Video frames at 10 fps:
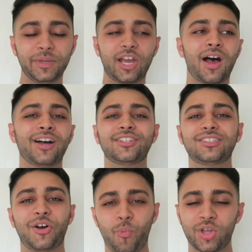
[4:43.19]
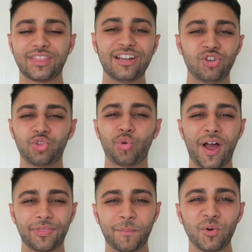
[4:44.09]
because what they do
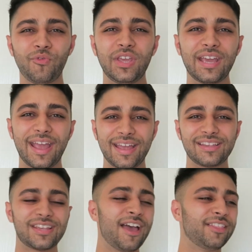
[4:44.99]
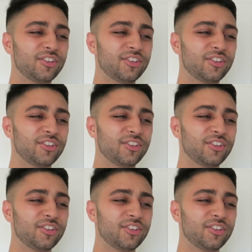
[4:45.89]
throughout the movie is